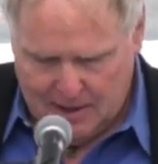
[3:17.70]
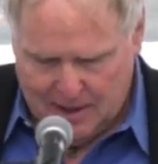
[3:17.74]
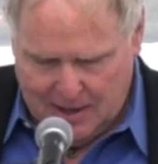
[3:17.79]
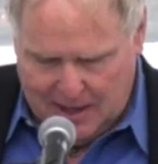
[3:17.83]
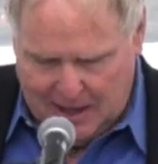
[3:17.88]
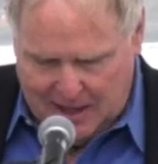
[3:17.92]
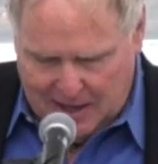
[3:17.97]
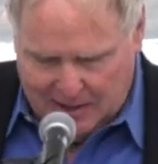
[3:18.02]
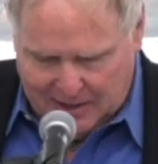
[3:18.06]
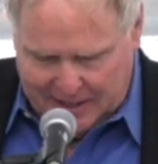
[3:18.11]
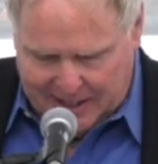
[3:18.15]

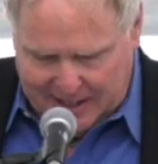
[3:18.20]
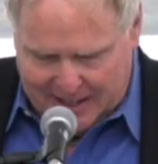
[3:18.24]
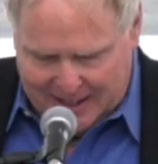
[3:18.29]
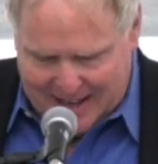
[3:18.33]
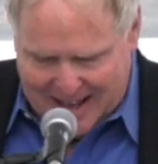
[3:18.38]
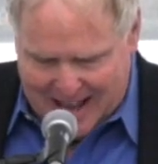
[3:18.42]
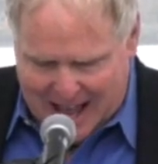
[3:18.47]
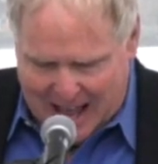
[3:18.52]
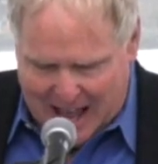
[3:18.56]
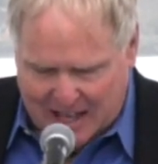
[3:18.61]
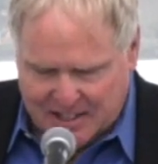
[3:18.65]

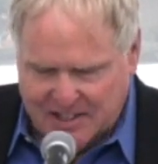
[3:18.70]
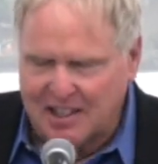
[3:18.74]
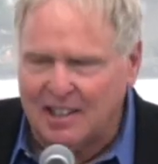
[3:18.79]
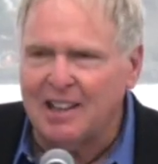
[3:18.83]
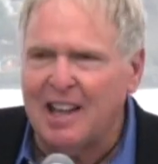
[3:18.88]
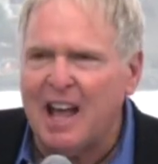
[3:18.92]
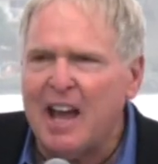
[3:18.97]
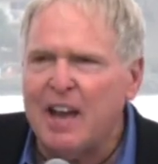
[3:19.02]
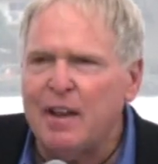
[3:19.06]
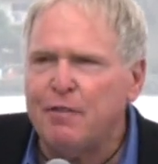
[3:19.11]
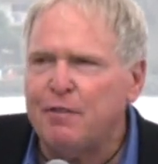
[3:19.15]
Healing has a
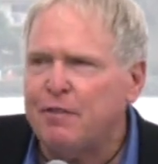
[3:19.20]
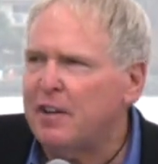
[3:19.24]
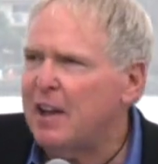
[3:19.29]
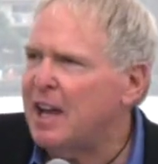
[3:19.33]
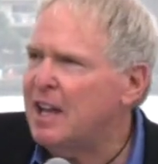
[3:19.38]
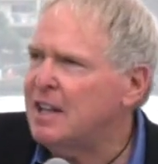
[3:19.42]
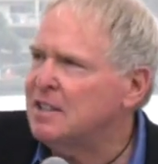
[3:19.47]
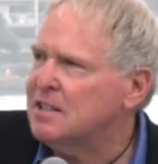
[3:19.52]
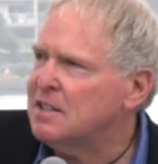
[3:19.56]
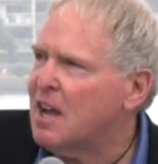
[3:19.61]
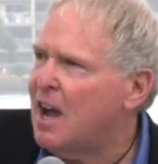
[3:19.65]
life
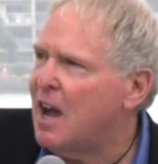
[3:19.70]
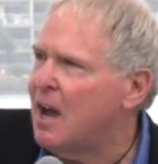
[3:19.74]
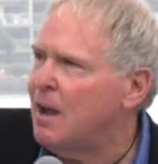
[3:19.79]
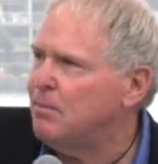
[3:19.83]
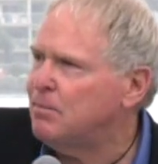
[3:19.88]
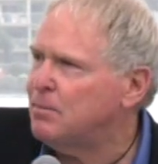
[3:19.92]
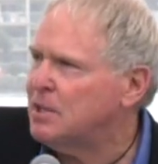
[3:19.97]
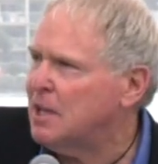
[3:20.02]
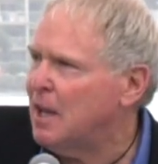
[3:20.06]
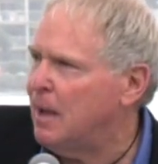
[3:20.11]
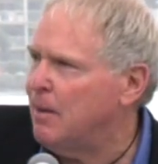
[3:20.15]
and
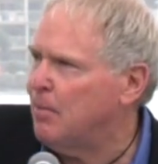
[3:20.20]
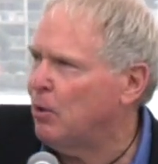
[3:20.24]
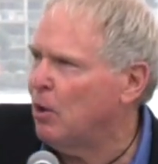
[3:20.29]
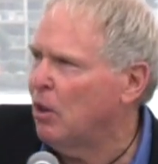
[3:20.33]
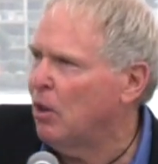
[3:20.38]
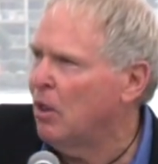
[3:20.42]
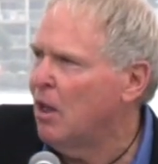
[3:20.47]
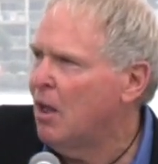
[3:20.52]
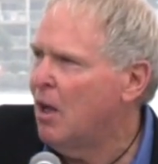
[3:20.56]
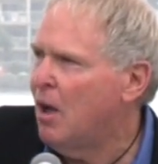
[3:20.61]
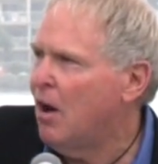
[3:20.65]

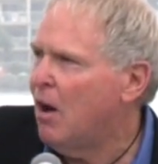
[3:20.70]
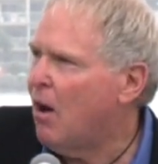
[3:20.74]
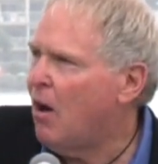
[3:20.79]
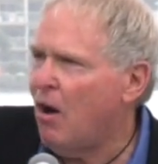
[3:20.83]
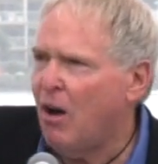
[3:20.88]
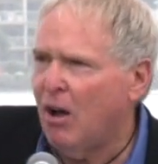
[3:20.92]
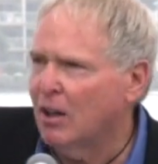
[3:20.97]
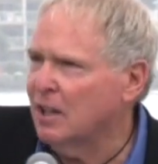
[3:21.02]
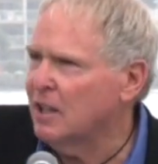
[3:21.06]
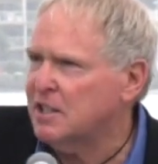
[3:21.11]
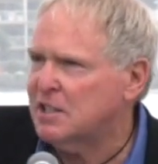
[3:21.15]
timetable
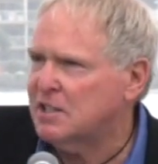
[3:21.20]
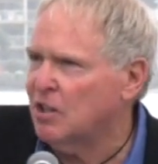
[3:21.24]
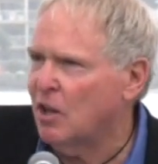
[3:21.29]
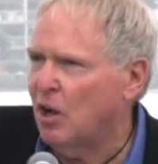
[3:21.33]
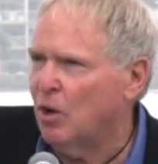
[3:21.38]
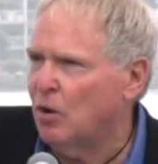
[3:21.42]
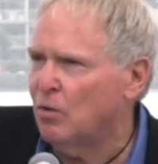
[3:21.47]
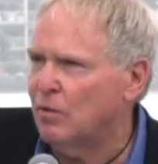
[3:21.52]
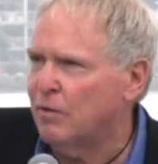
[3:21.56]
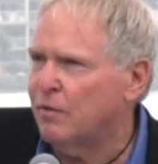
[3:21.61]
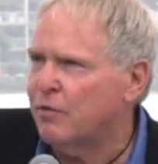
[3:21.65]
all its
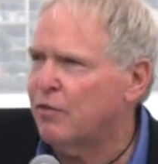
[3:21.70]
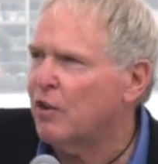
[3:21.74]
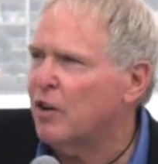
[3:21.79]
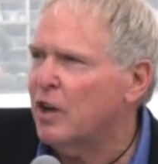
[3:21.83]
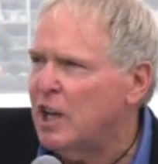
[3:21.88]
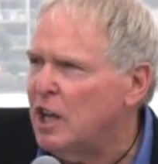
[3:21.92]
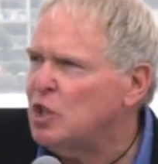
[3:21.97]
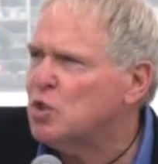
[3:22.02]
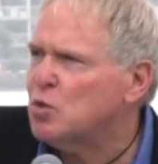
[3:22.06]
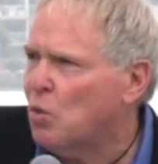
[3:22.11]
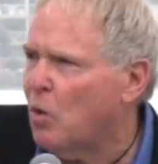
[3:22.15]
own for
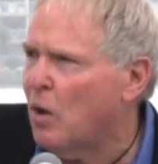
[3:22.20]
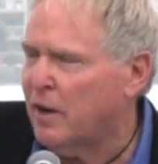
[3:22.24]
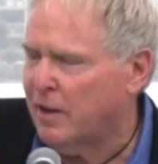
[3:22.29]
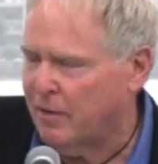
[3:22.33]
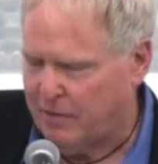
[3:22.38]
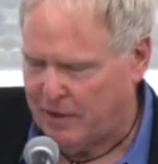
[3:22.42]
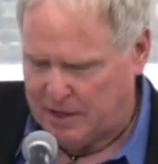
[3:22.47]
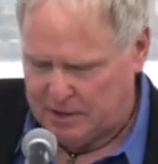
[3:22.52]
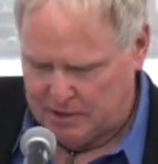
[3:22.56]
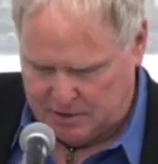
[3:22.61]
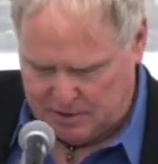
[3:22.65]
each one
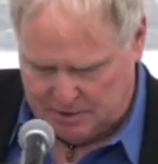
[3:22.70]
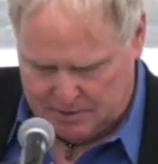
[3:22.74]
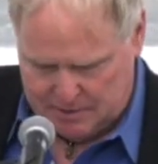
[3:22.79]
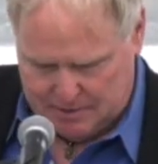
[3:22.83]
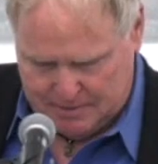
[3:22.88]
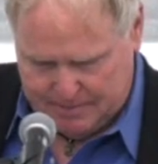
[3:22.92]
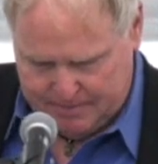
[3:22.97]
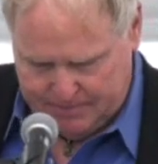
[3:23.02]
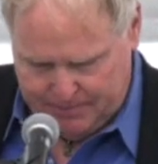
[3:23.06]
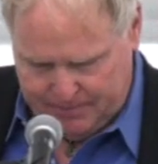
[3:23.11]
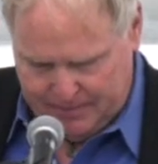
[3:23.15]
of us.
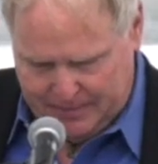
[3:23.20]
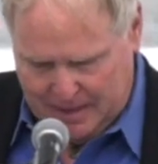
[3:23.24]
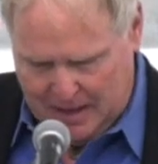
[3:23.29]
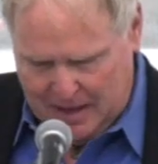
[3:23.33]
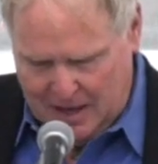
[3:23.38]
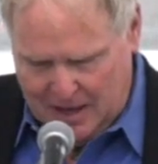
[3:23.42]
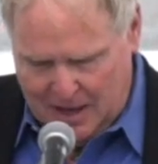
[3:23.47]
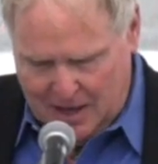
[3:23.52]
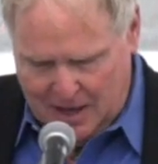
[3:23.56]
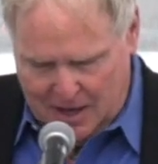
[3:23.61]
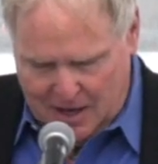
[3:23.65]

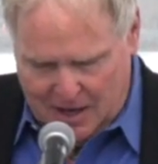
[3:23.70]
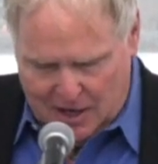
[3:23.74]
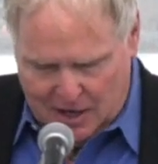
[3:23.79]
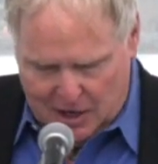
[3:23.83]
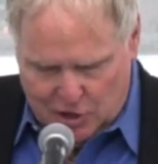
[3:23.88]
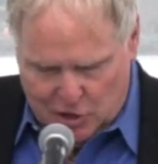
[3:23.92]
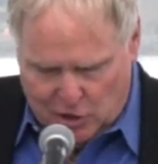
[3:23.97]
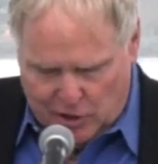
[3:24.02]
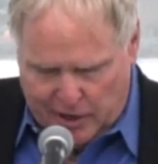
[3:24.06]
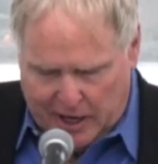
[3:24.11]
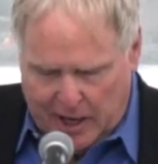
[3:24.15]

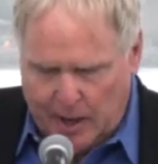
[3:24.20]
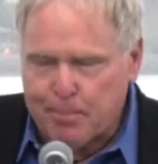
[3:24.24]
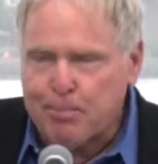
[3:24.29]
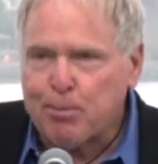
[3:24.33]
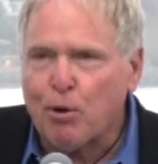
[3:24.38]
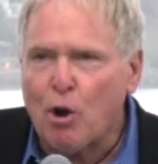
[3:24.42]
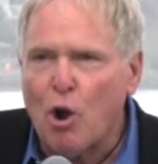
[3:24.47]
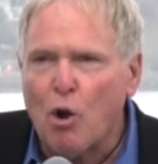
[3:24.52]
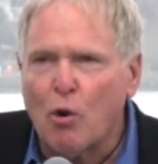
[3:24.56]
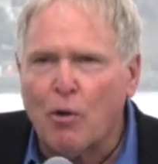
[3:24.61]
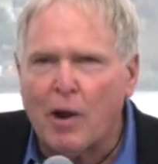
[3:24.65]
During a
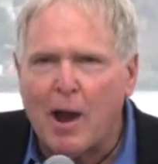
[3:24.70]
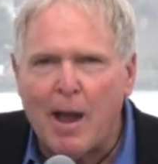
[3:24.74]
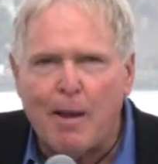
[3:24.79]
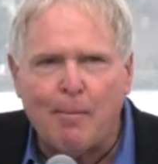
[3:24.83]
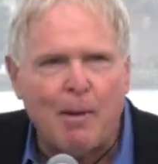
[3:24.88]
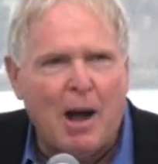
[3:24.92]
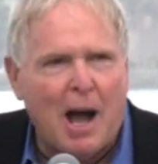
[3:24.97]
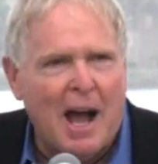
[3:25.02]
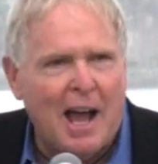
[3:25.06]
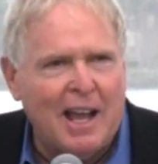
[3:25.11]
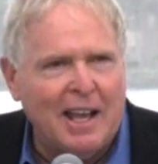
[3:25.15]

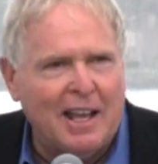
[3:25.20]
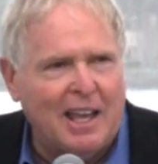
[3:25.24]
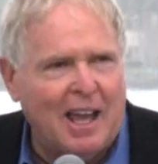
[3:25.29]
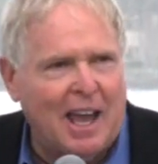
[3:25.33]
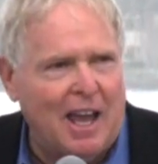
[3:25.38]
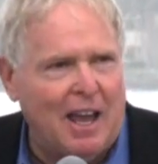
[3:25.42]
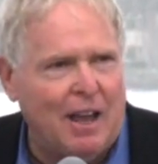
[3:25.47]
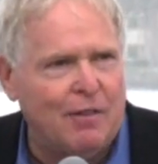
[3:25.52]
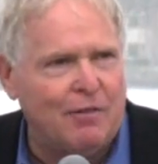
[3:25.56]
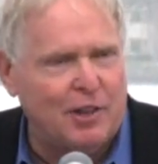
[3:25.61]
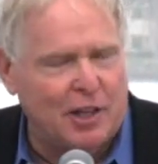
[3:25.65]
program I
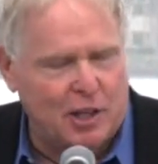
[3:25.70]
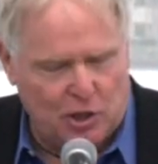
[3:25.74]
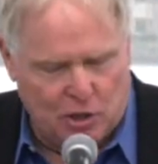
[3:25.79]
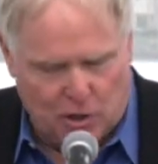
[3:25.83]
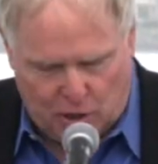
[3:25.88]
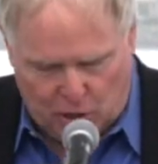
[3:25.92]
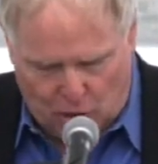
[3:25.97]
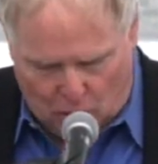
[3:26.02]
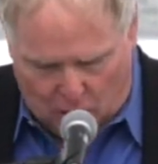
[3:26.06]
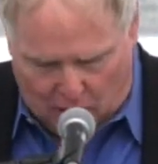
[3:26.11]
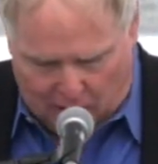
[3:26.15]
gave in New
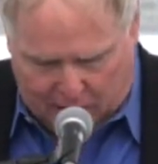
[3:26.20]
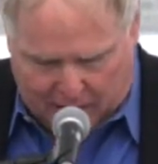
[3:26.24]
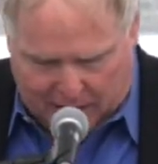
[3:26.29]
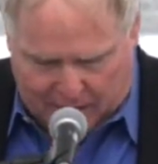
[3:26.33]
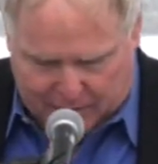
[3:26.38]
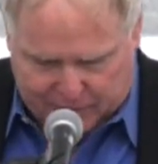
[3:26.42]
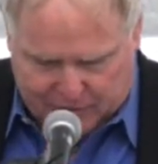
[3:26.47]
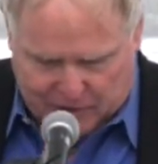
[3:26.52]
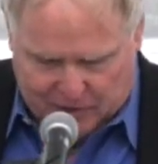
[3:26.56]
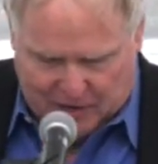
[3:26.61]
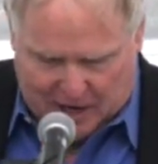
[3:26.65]
York
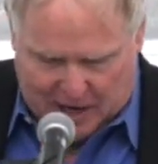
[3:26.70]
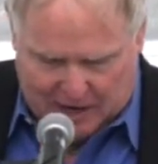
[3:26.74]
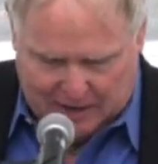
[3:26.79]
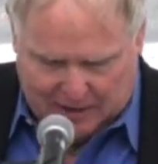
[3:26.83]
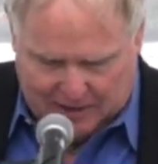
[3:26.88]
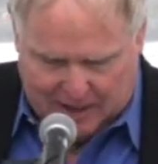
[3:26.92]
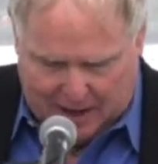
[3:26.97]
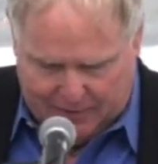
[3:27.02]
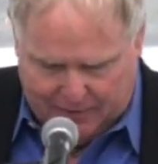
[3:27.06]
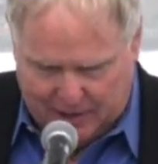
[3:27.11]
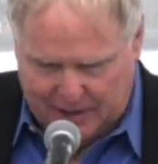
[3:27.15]
after
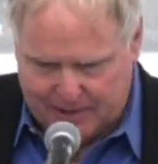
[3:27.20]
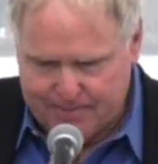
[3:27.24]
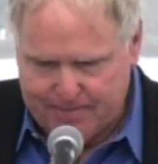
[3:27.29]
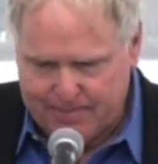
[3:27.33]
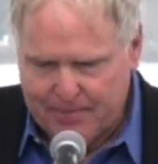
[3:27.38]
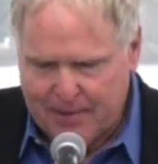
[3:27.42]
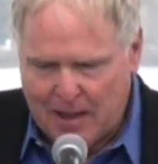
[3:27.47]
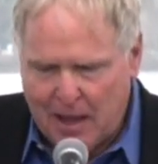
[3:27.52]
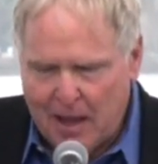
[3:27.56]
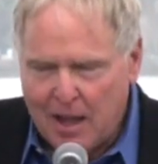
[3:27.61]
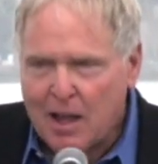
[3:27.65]
9/11,
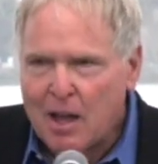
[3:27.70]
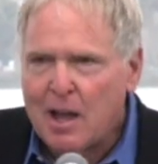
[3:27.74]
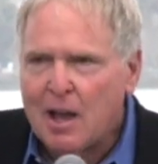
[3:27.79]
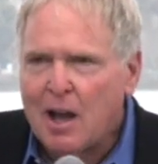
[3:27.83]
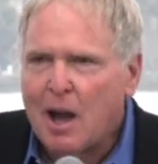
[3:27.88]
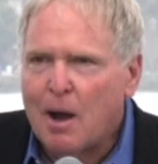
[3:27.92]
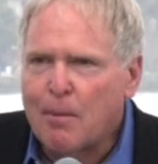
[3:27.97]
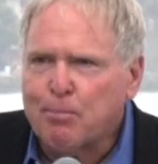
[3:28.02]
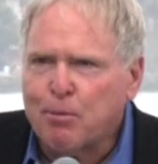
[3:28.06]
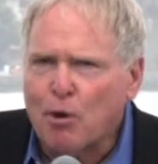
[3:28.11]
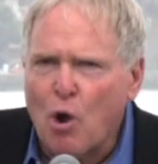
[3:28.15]

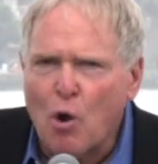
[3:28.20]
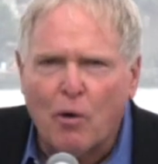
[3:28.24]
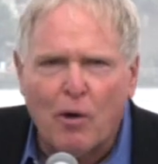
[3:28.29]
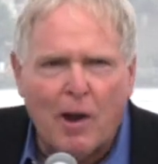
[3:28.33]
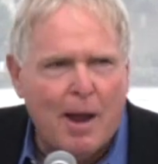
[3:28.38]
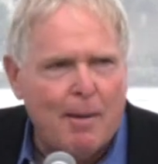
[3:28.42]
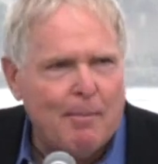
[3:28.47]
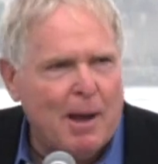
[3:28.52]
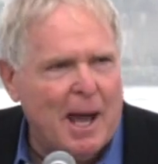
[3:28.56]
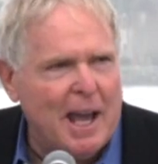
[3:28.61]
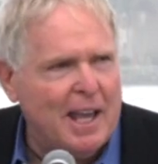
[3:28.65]
a
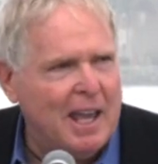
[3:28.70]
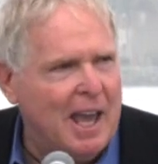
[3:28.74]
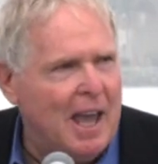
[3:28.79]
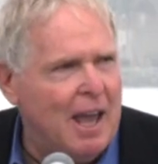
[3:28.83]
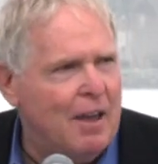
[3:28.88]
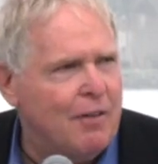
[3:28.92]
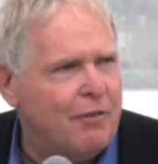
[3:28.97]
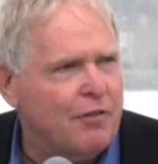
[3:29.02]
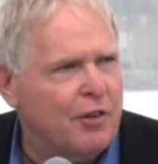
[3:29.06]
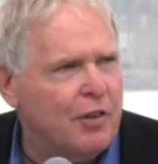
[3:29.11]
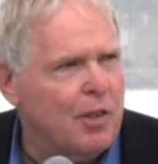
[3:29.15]
program I
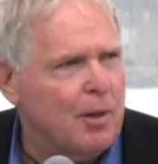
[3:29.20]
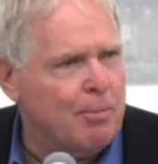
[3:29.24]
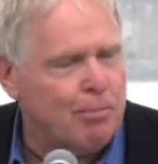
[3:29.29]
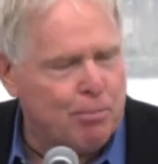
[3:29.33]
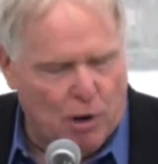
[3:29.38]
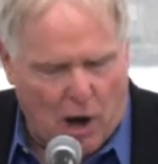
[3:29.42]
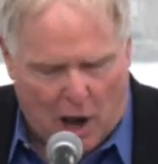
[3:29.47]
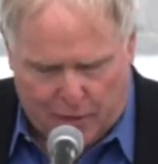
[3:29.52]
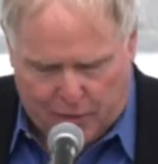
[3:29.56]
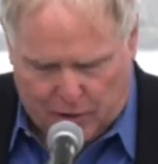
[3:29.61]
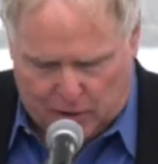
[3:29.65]
gave for the
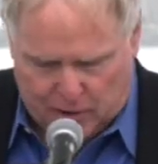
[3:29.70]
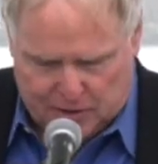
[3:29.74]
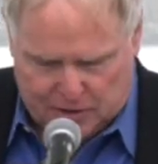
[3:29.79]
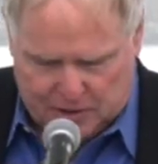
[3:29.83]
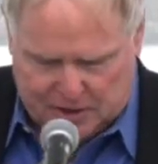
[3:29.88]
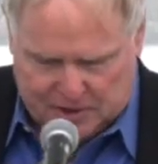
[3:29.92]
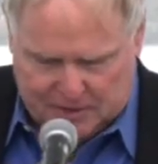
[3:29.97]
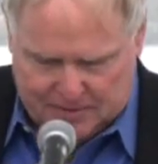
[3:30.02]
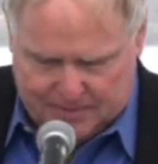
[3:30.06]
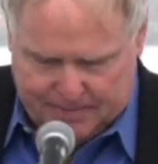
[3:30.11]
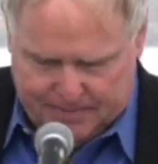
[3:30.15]

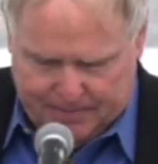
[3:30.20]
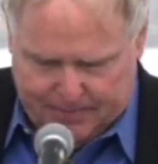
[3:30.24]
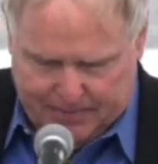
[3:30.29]
brothers